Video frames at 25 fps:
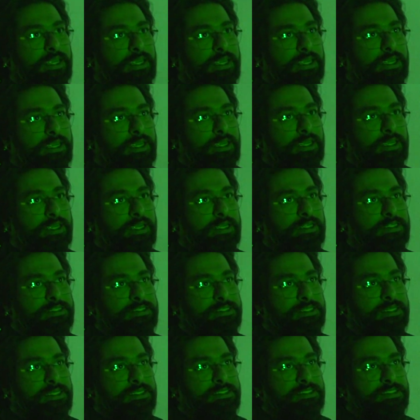
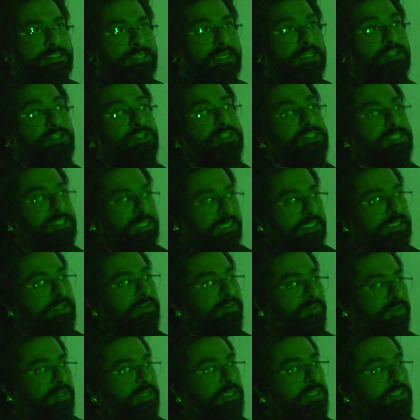It's such a
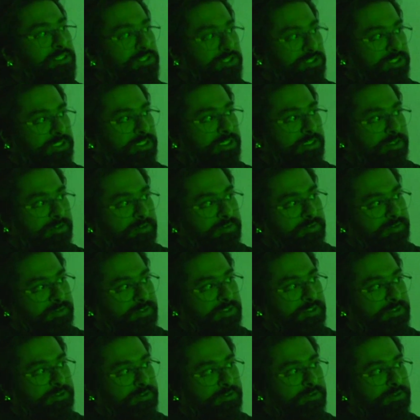significant shift
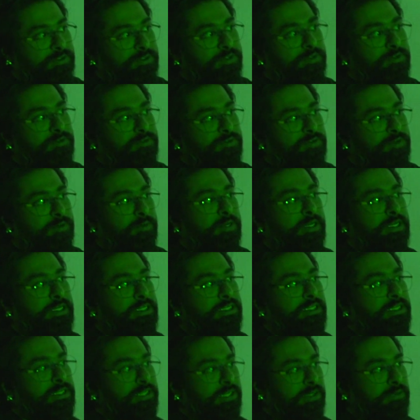from
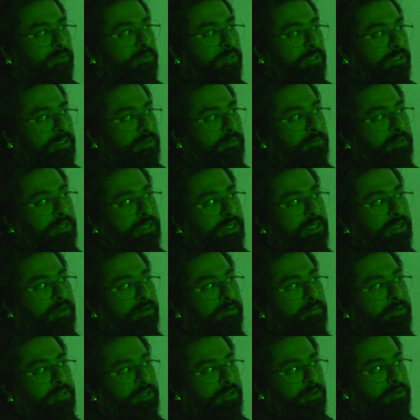anything that we may
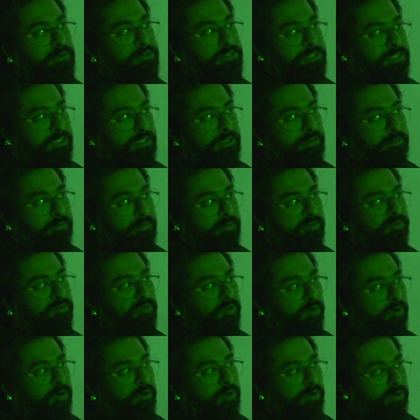be using
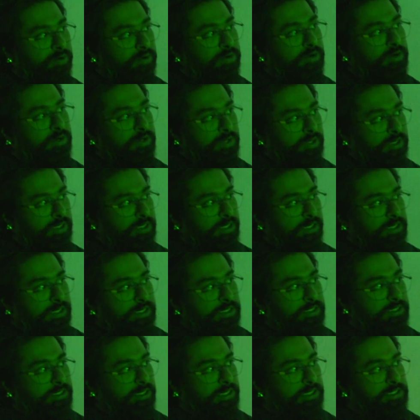before
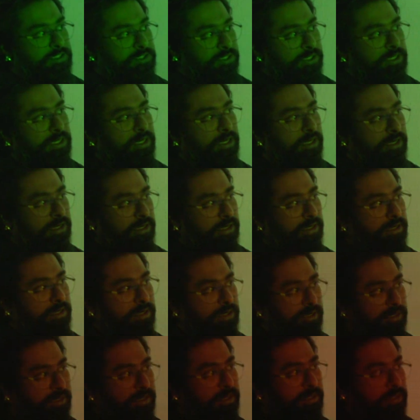the digital
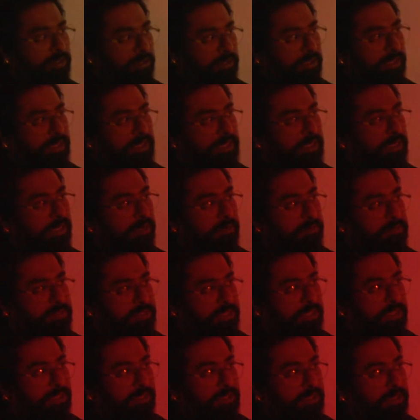really comes
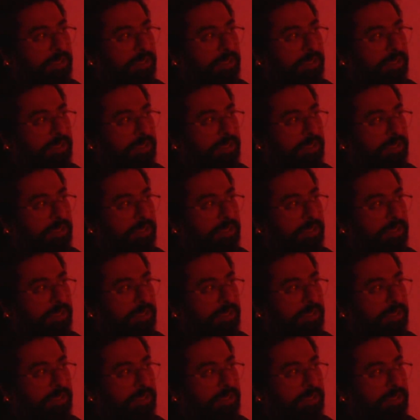in,